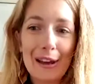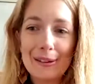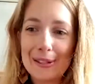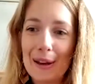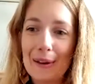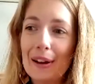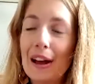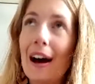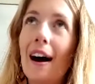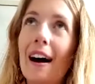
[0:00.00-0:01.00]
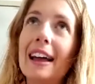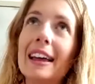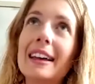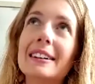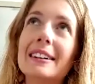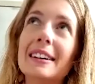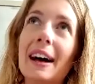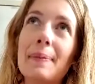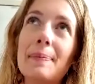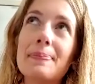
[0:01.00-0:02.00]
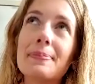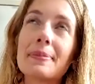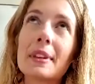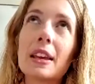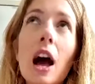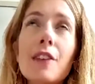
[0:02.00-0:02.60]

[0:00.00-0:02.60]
So I kind